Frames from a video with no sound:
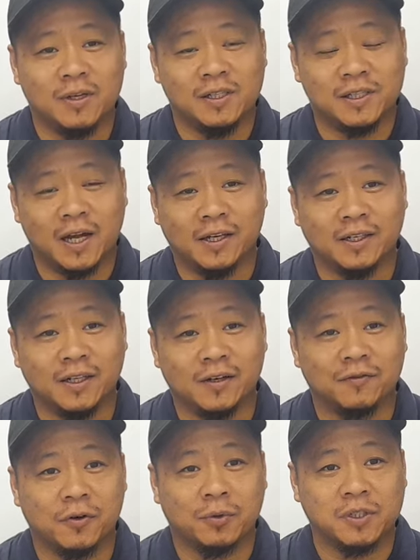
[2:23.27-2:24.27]
inside the
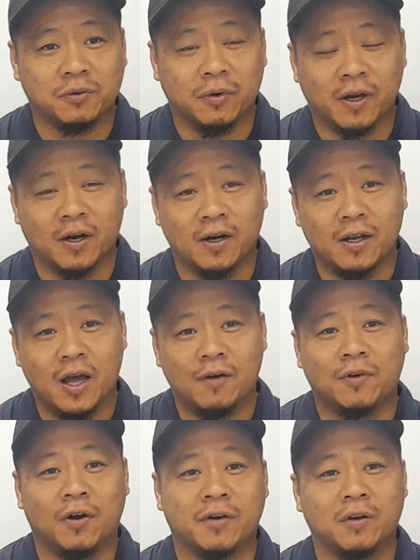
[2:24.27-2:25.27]
fuel pressure regulator
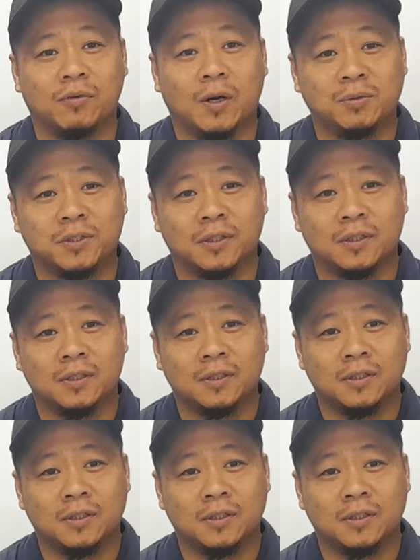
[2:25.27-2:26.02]
have already ruptured.